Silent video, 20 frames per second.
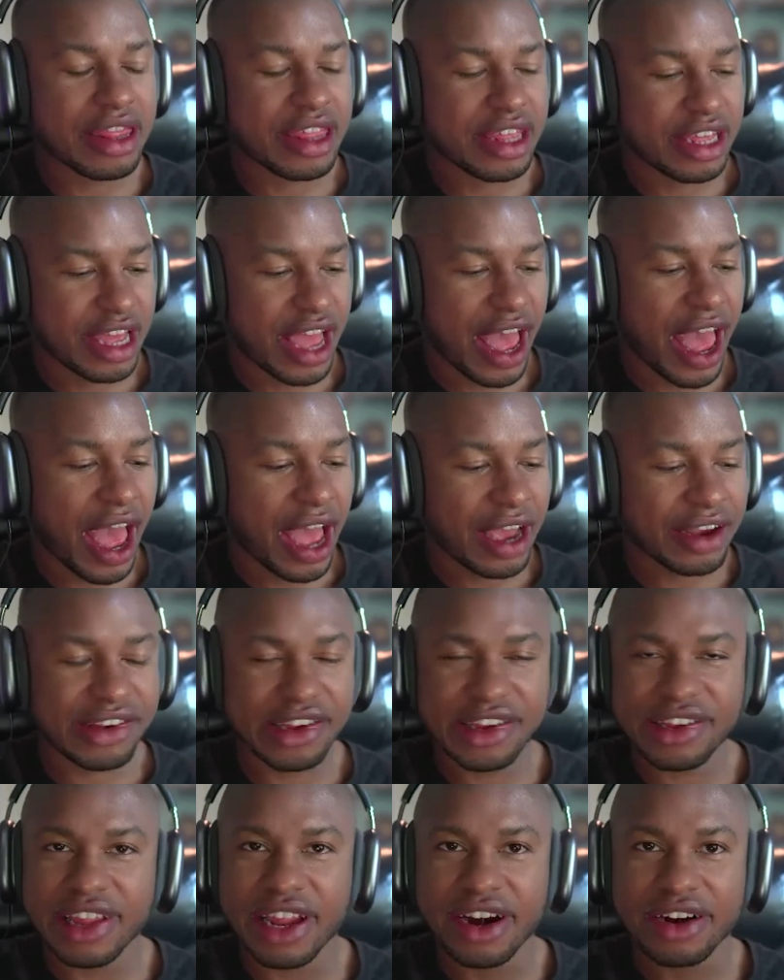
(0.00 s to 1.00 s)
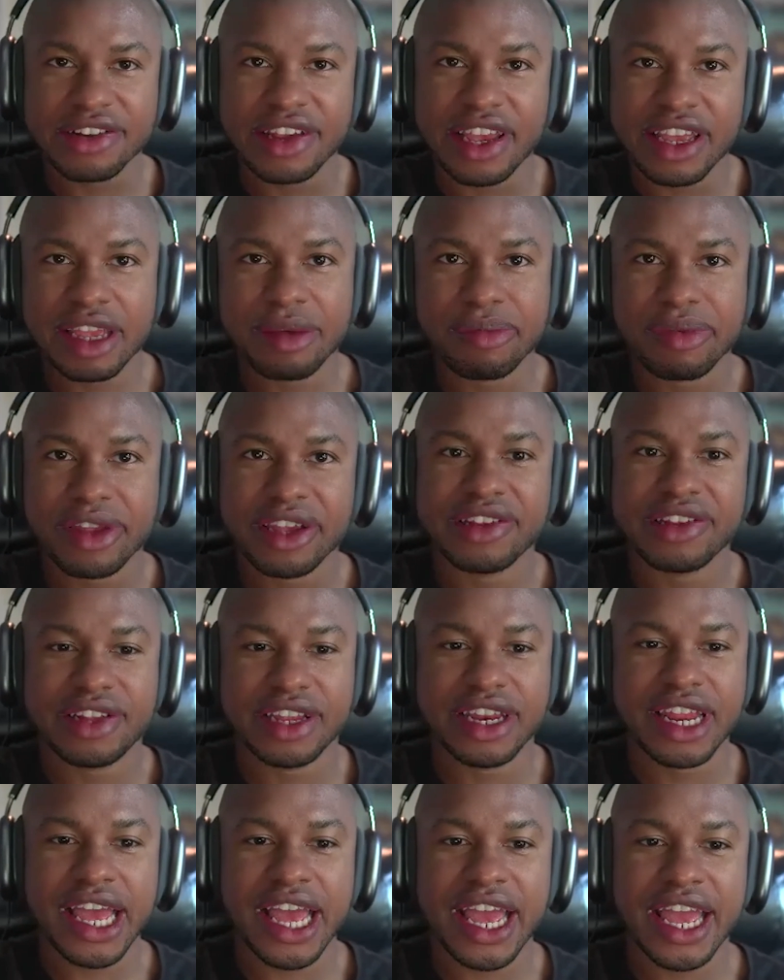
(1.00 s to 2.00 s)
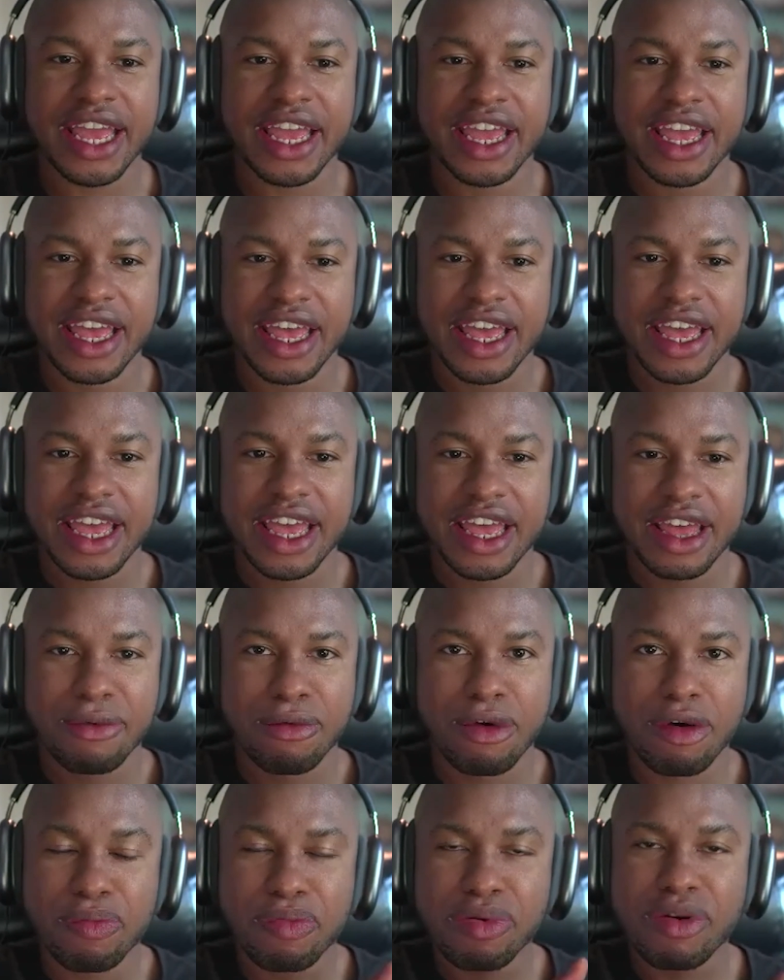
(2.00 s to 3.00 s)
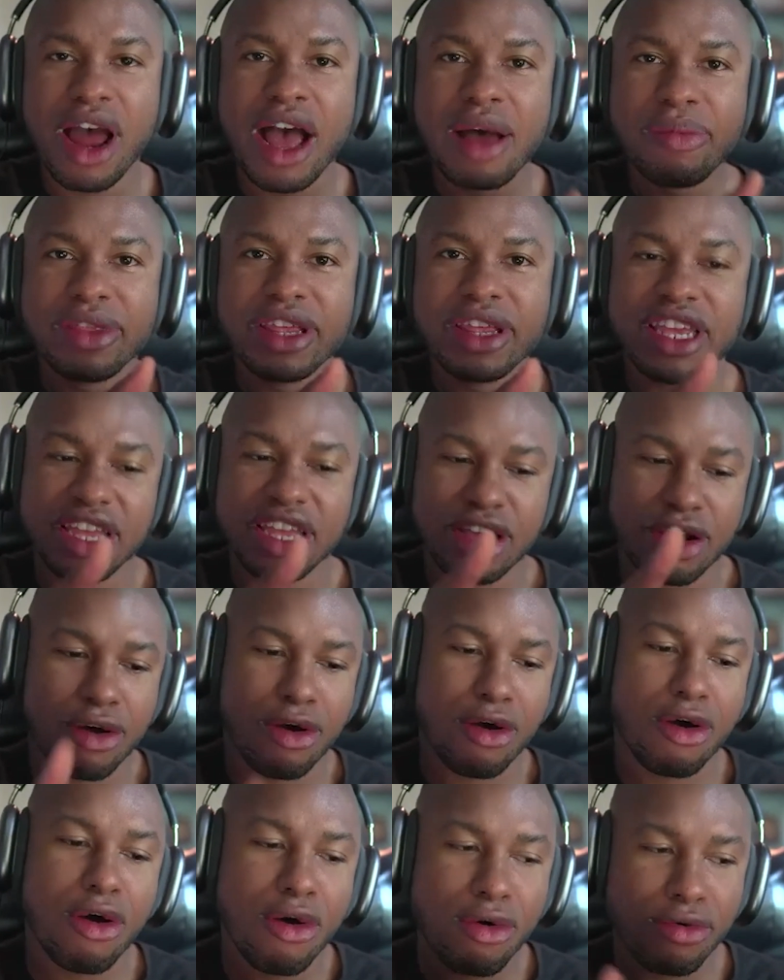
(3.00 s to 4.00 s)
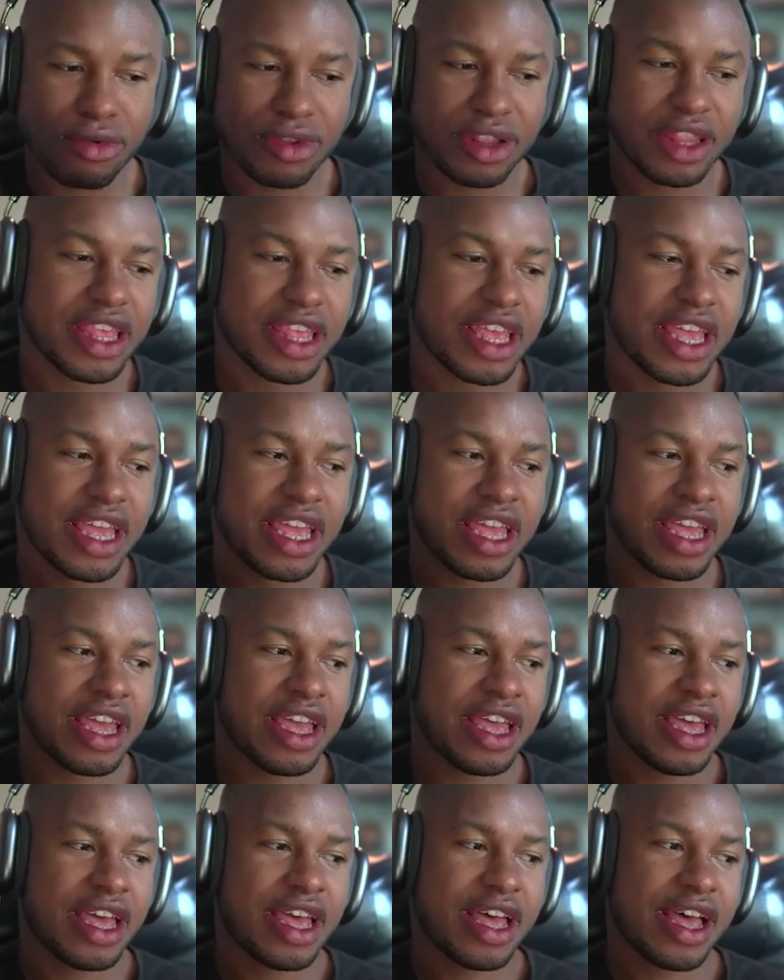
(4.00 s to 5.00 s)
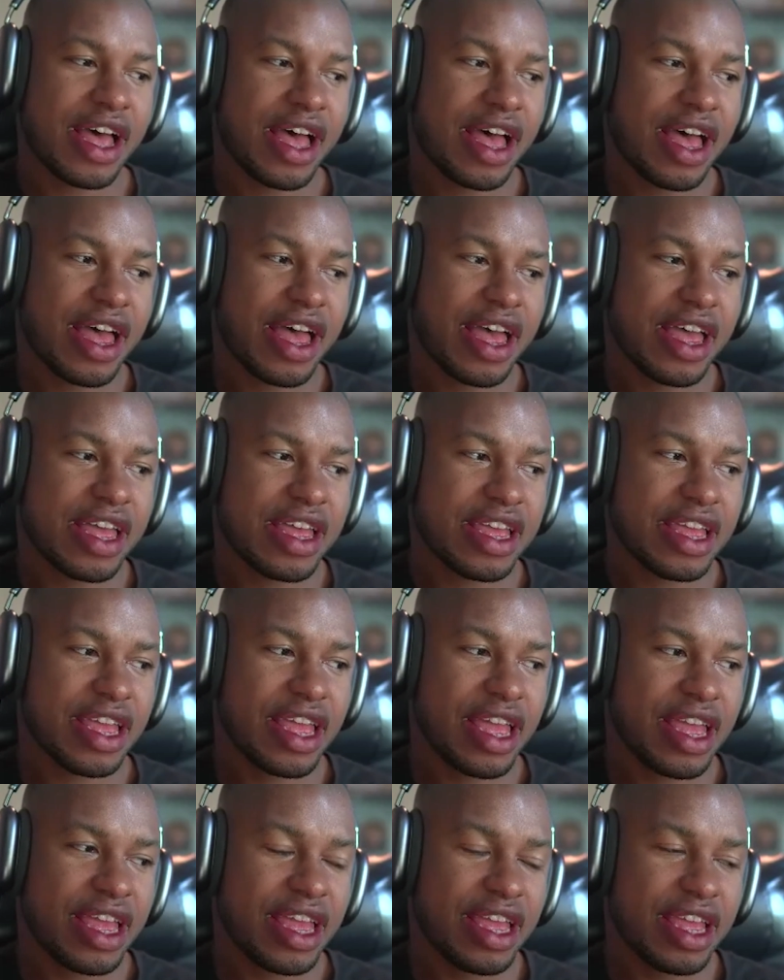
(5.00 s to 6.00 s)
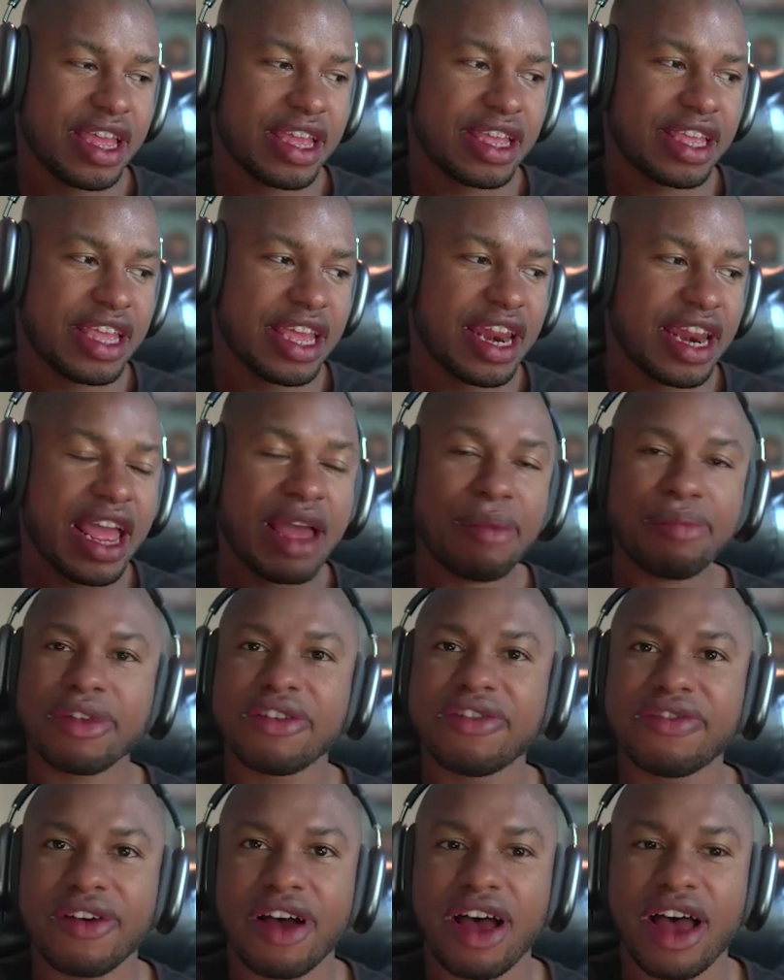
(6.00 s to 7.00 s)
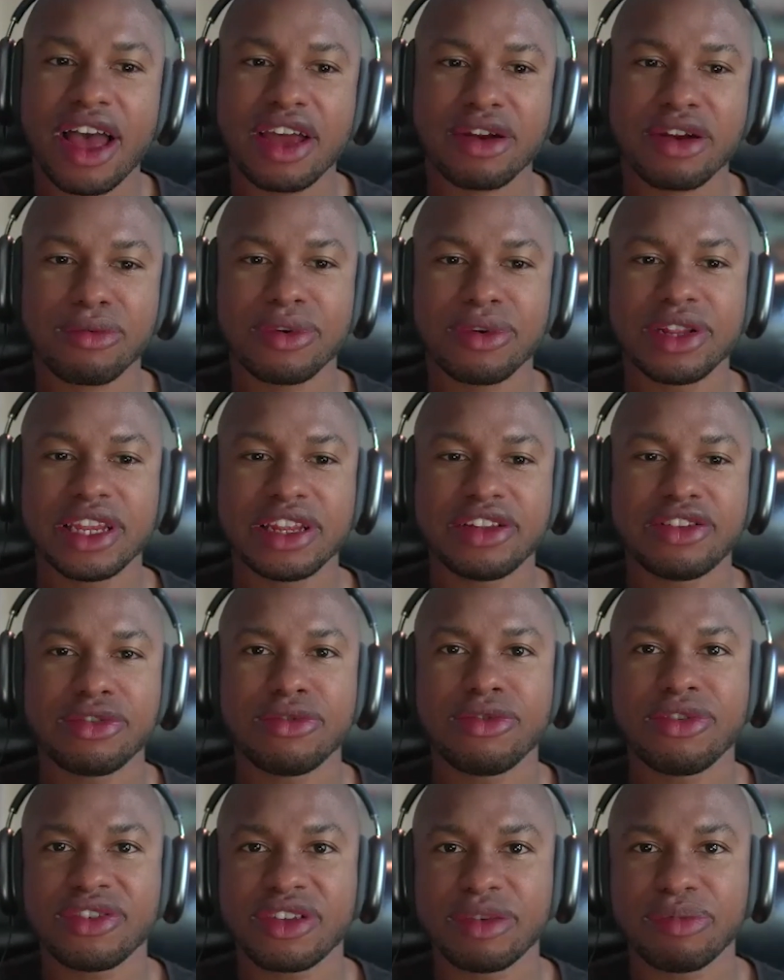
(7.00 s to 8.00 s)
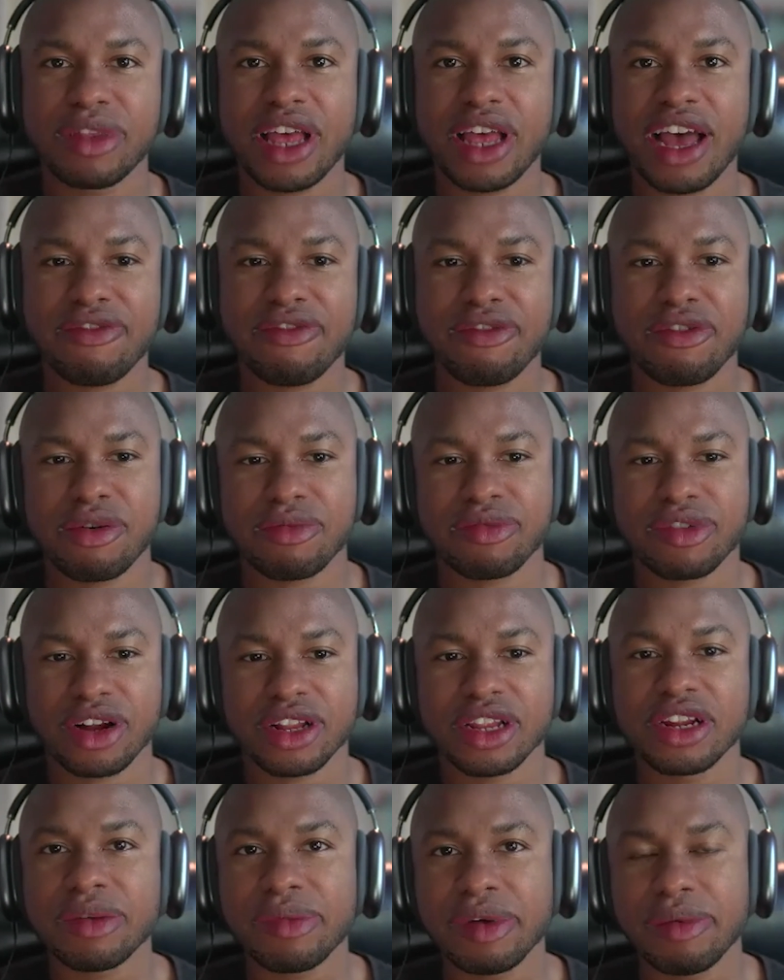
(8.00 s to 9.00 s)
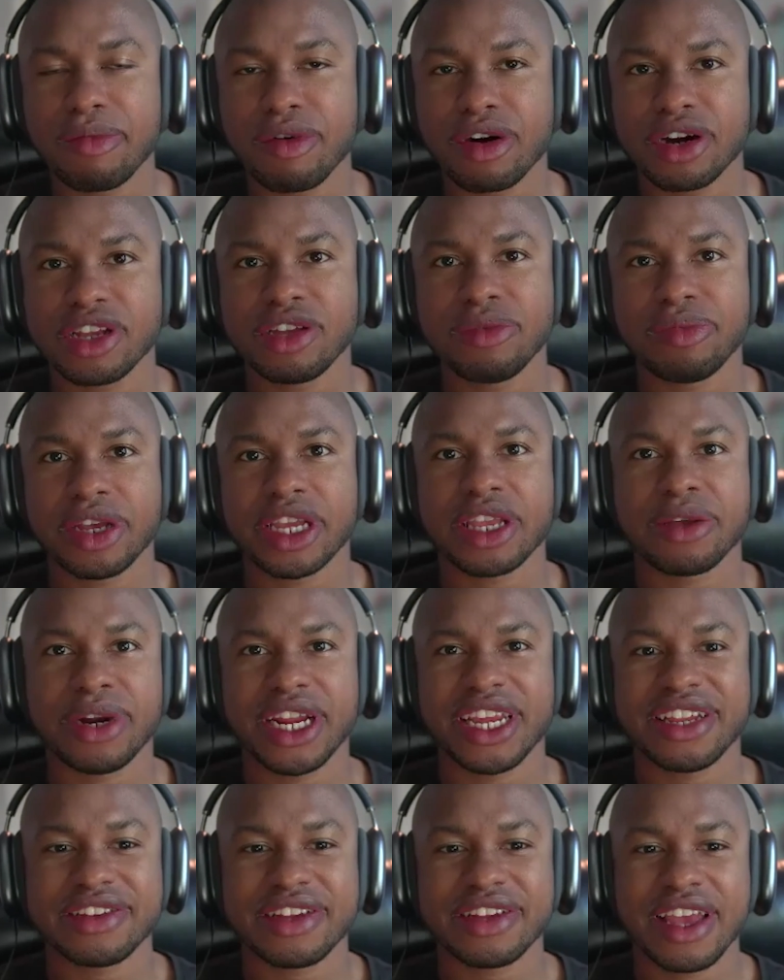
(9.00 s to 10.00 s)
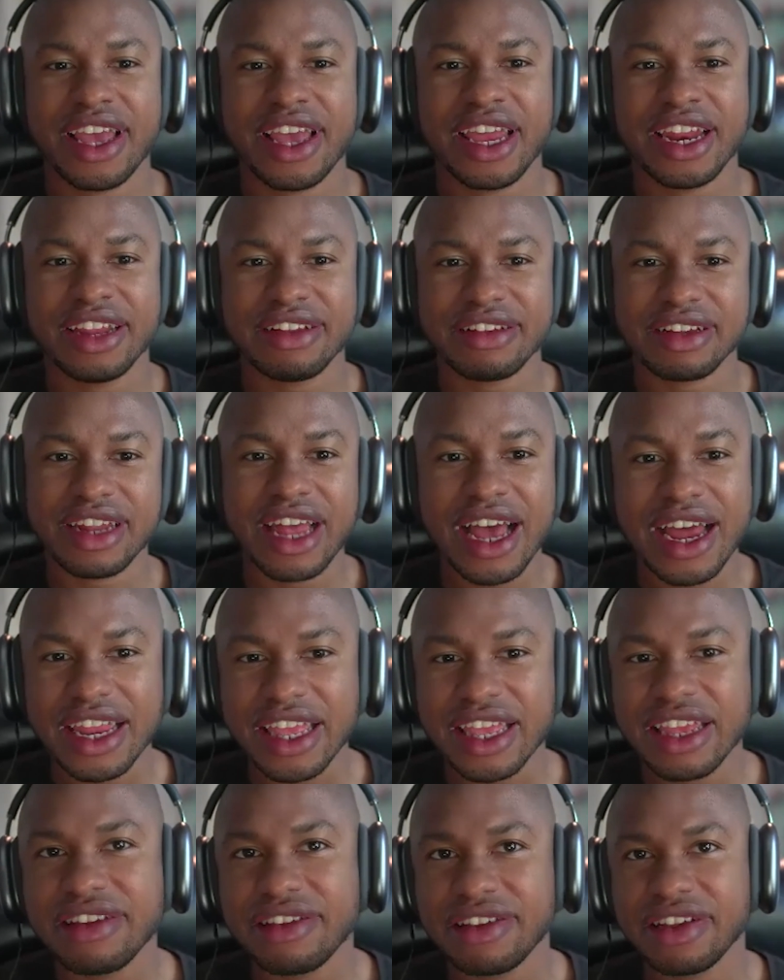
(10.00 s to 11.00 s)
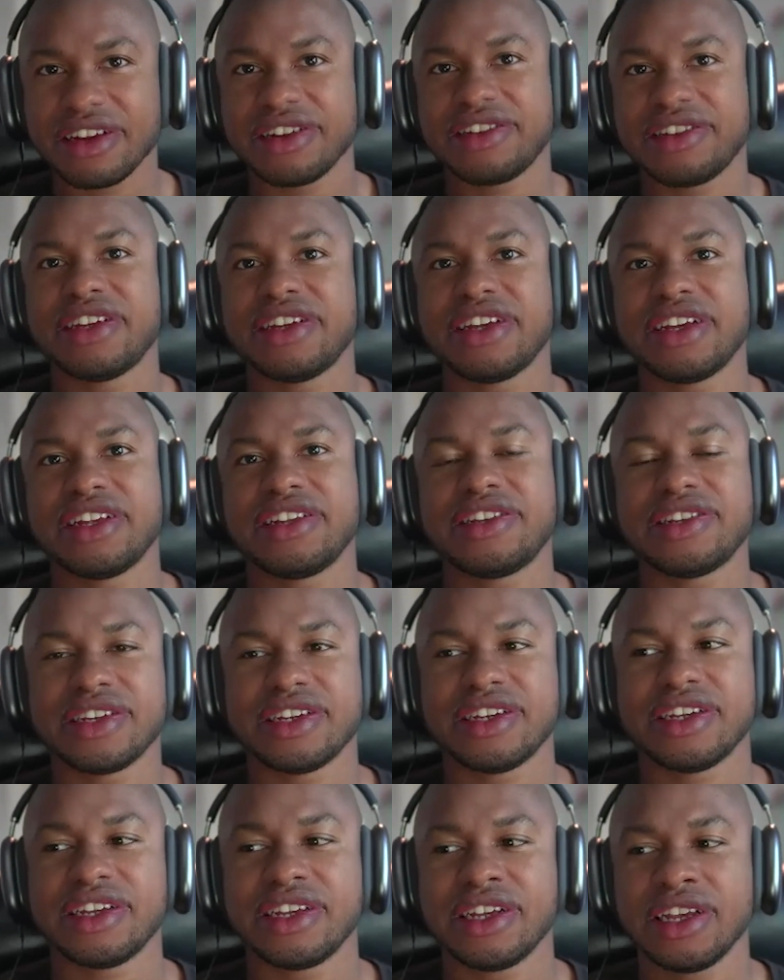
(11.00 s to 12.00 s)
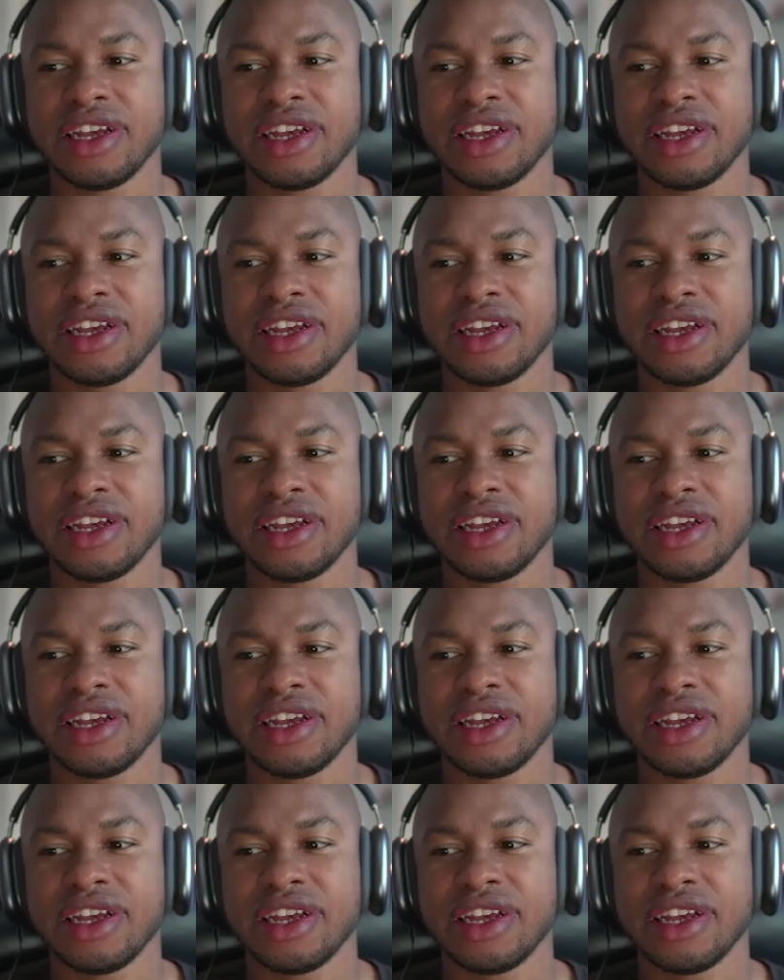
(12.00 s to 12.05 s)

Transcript: actions that are taking place today will probably only get amplified when the tools and platforms are a little bit more ubiquitous, and it's a lot easier to